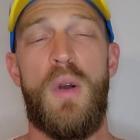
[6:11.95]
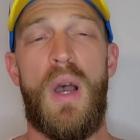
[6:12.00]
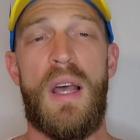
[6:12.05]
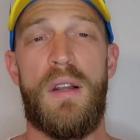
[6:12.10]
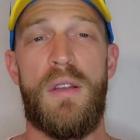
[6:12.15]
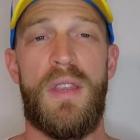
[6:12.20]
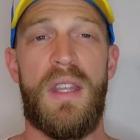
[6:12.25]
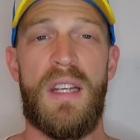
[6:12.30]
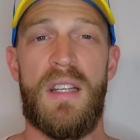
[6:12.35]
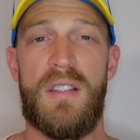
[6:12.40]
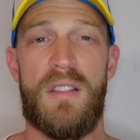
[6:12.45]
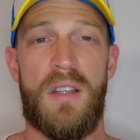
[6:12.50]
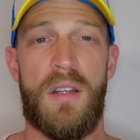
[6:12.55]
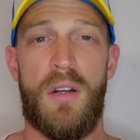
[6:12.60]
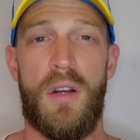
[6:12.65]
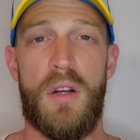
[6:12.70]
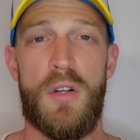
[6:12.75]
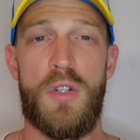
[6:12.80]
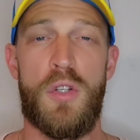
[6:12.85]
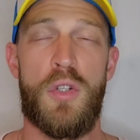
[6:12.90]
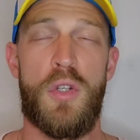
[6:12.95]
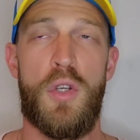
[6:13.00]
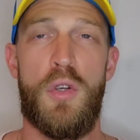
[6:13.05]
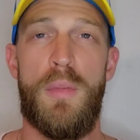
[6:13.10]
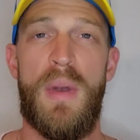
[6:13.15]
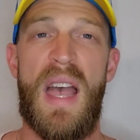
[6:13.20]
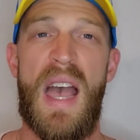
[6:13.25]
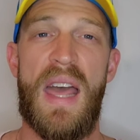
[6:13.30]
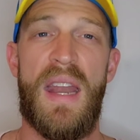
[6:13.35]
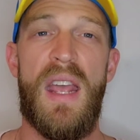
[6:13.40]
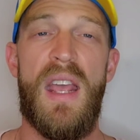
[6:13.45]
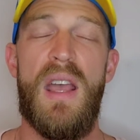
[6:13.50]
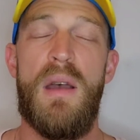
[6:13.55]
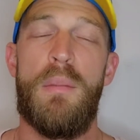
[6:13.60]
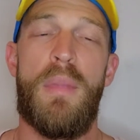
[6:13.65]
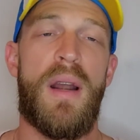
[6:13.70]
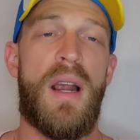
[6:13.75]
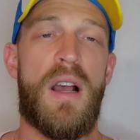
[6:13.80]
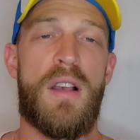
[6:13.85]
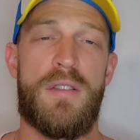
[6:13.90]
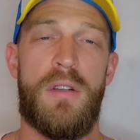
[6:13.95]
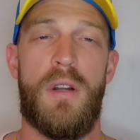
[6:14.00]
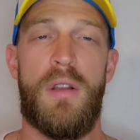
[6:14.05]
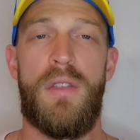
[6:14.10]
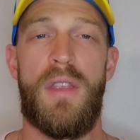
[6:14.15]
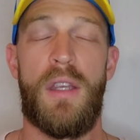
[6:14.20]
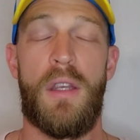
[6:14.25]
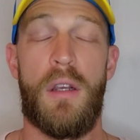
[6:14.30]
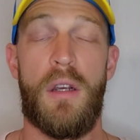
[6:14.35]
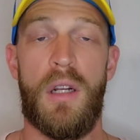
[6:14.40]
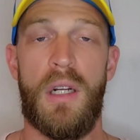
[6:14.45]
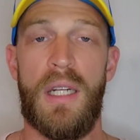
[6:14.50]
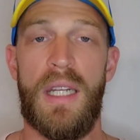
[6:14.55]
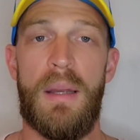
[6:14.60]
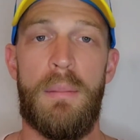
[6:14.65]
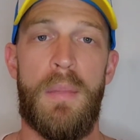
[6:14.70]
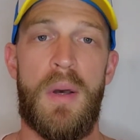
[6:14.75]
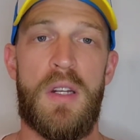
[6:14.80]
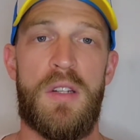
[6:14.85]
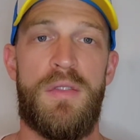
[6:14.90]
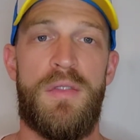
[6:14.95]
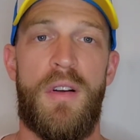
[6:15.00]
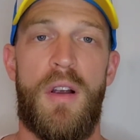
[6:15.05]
I don't think it's going to hurt you too bad, but I also don't think you're going to get much